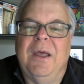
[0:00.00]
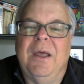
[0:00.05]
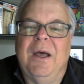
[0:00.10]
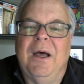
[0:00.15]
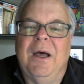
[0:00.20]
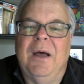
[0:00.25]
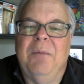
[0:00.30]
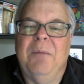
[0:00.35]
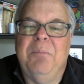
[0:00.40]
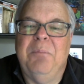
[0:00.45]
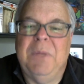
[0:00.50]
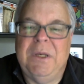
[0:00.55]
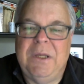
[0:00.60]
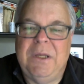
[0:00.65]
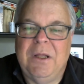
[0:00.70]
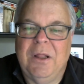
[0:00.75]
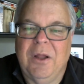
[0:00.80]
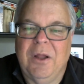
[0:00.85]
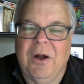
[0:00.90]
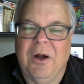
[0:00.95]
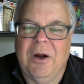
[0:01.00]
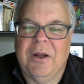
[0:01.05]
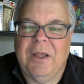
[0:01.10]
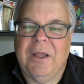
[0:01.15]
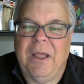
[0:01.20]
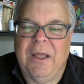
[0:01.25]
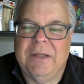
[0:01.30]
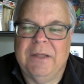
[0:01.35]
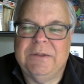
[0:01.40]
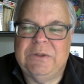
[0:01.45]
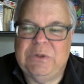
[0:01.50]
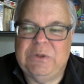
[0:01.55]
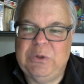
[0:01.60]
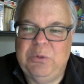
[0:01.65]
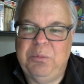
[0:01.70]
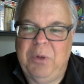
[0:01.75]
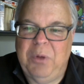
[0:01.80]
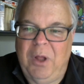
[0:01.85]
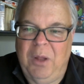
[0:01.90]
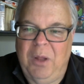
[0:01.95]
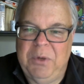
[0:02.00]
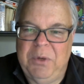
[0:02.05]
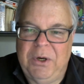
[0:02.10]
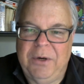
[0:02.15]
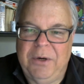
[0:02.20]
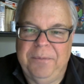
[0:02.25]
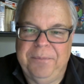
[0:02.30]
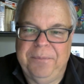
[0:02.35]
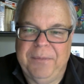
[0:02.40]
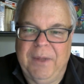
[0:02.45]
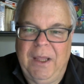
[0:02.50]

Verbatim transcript: uh, Mindy Clark and Sue Palmeter.